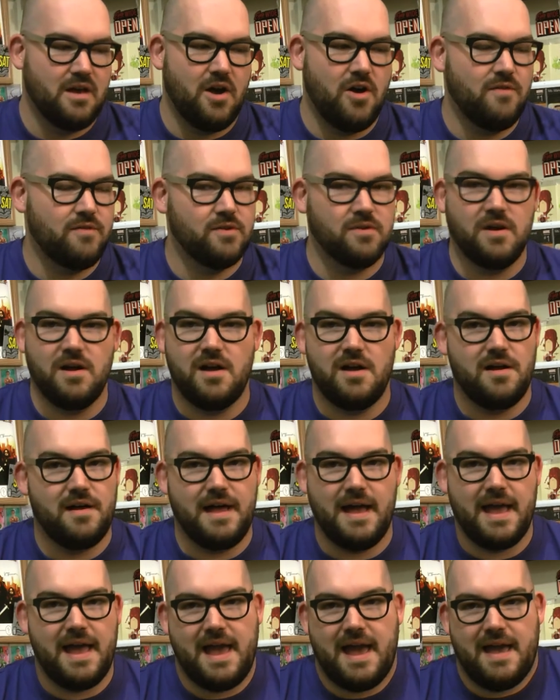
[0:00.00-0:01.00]

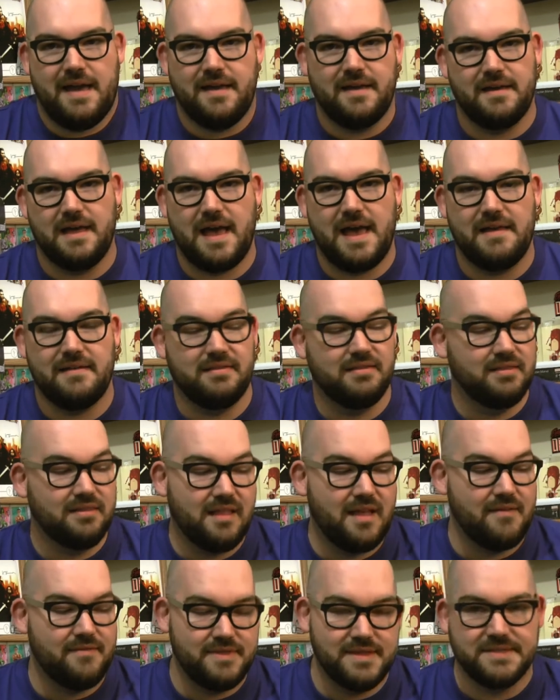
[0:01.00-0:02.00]
overall, I
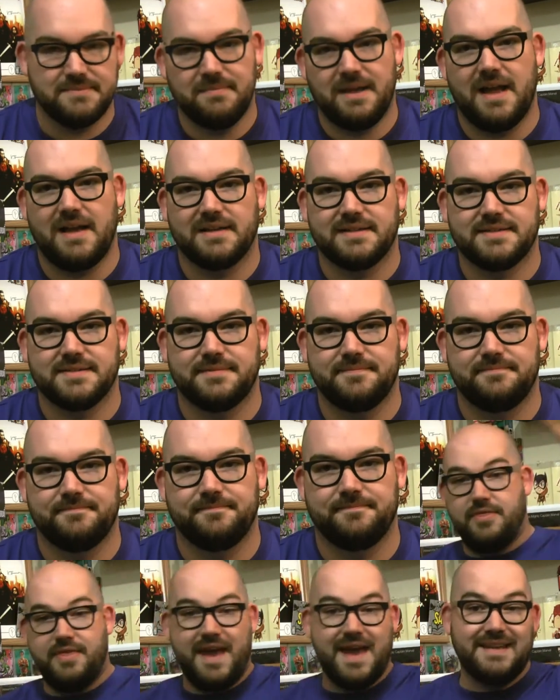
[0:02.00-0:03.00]
love this box.
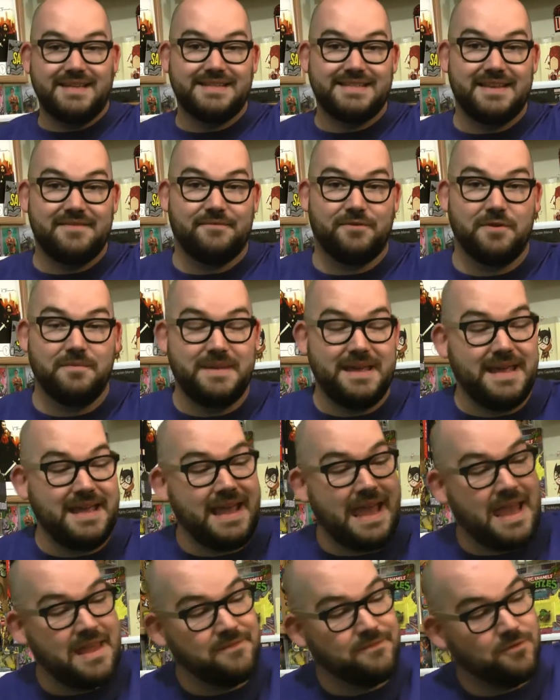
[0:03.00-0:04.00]
That is it for
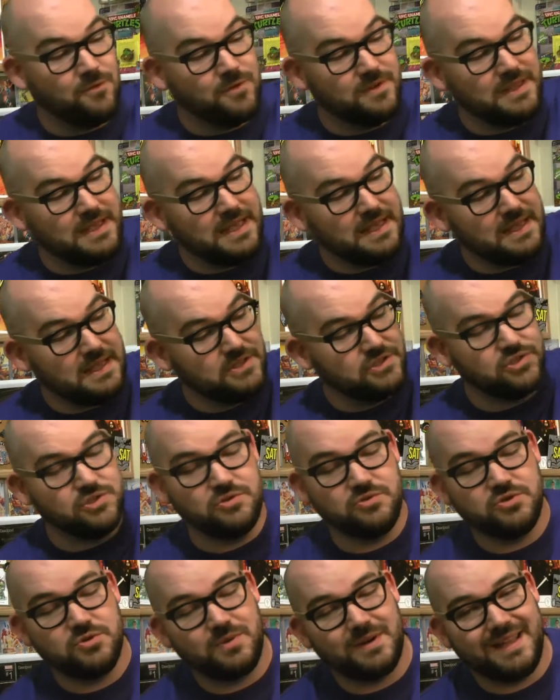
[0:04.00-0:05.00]
me and for the
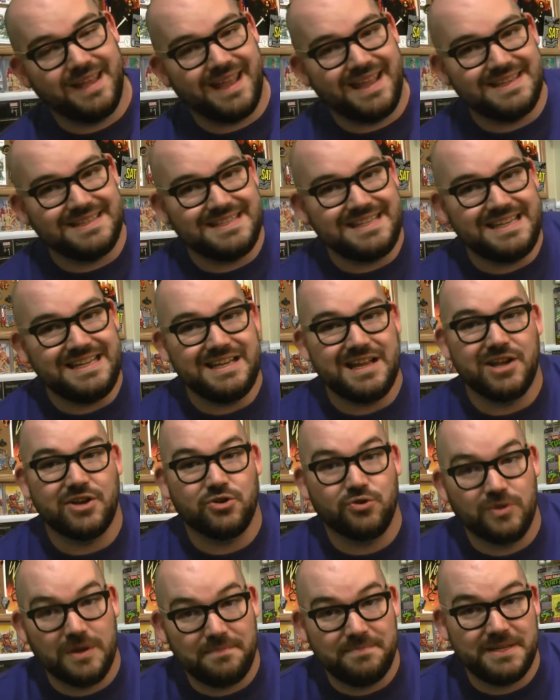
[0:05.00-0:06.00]
June 2018
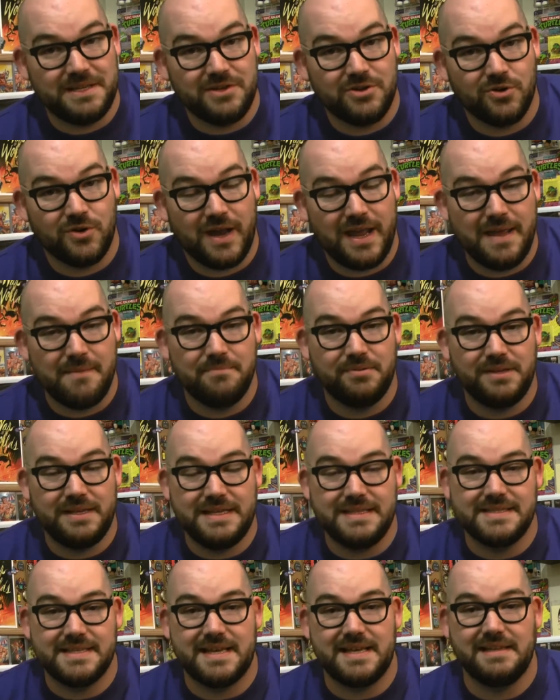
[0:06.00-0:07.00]
Crytpid Crate.
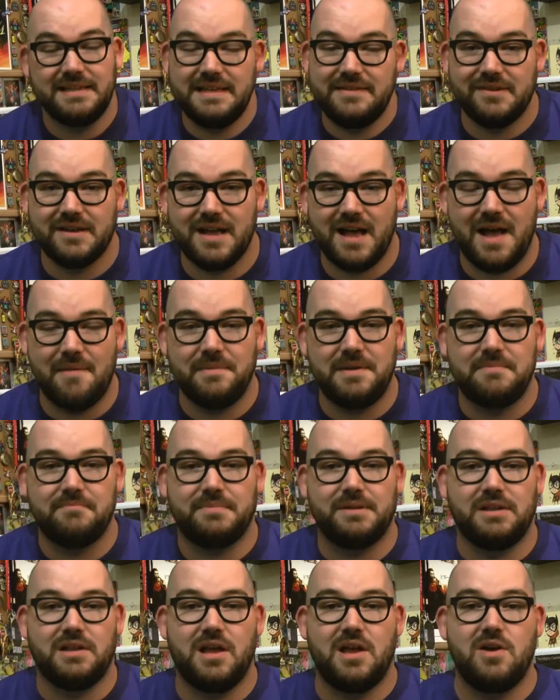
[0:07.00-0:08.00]
Please leave a comment
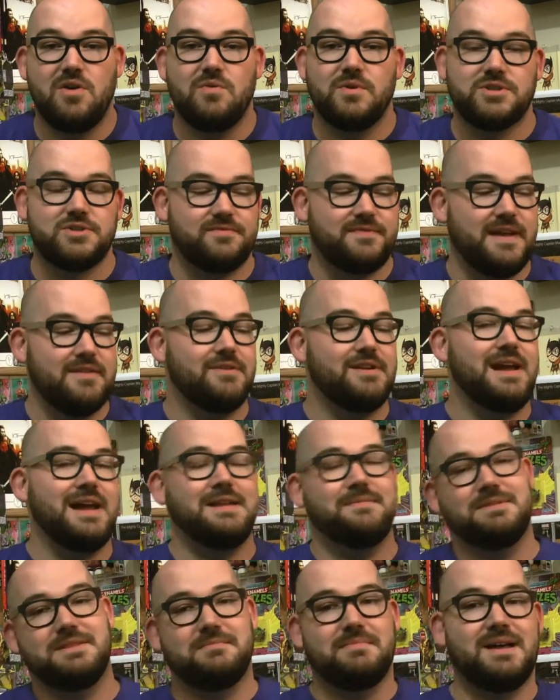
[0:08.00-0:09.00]
below. What's your favorite
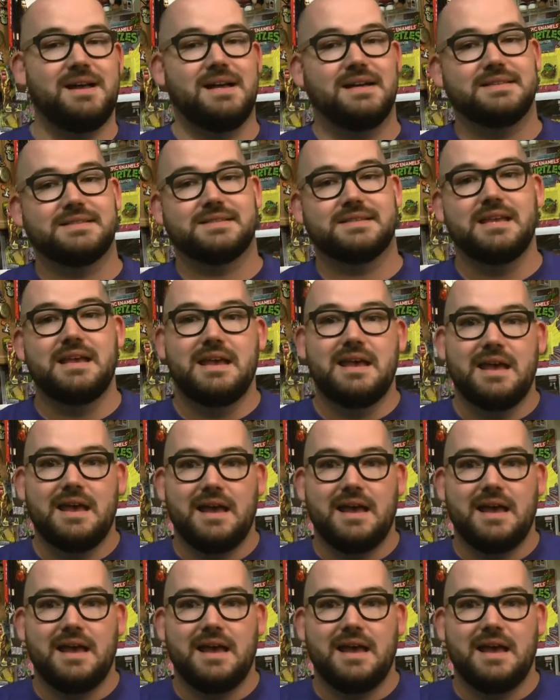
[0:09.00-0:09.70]
item in the box?